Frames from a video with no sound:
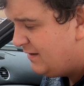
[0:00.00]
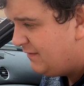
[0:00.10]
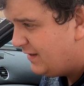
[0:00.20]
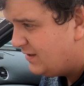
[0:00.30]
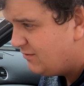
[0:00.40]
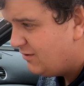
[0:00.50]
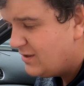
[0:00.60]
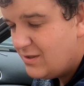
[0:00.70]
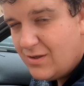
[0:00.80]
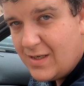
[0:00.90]
Fingers crossed
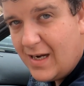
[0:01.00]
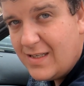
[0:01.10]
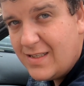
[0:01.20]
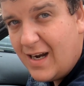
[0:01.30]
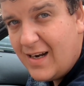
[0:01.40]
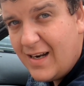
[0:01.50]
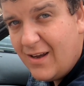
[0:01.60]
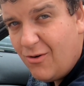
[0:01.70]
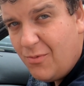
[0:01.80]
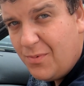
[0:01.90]
it's just a case of tightening
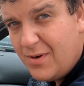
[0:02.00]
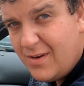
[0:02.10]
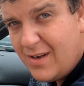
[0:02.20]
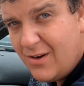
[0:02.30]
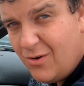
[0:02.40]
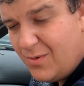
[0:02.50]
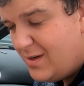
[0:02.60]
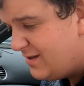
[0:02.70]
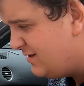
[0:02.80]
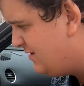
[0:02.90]
it up and it all
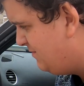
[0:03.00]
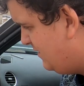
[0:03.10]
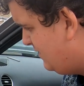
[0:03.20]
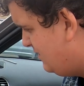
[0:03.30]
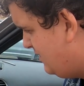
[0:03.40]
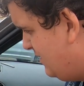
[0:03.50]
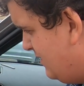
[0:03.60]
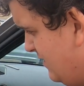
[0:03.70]
works. That's